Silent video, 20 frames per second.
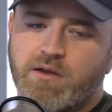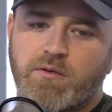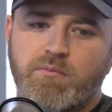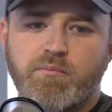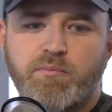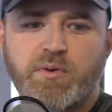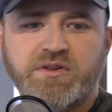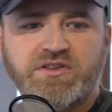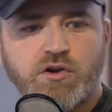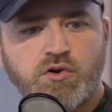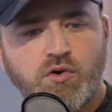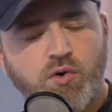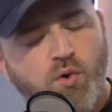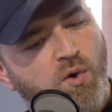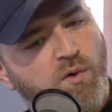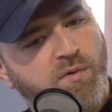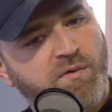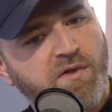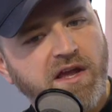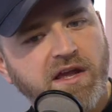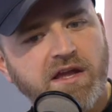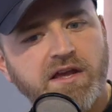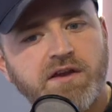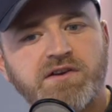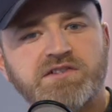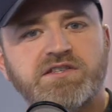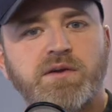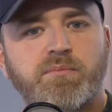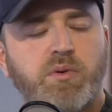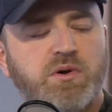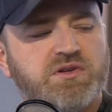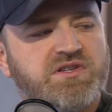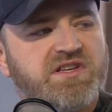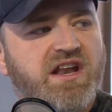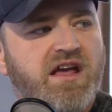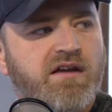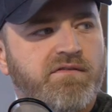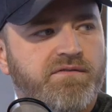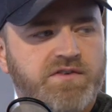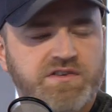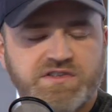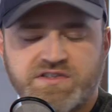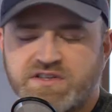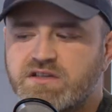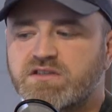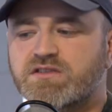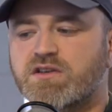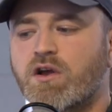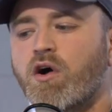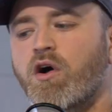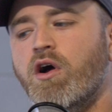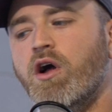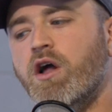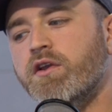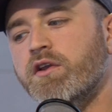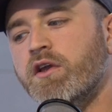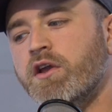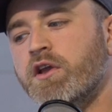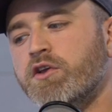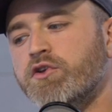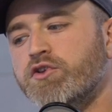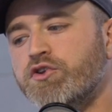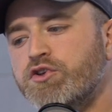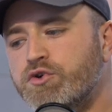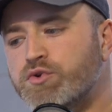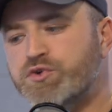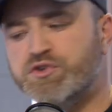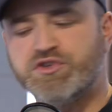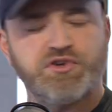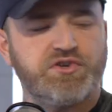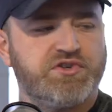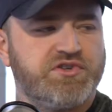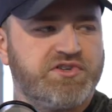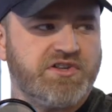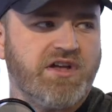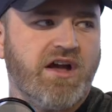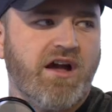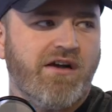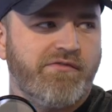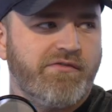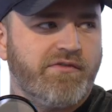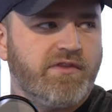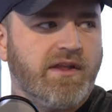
But the cool thing here is it puts an emphasis on user stuff.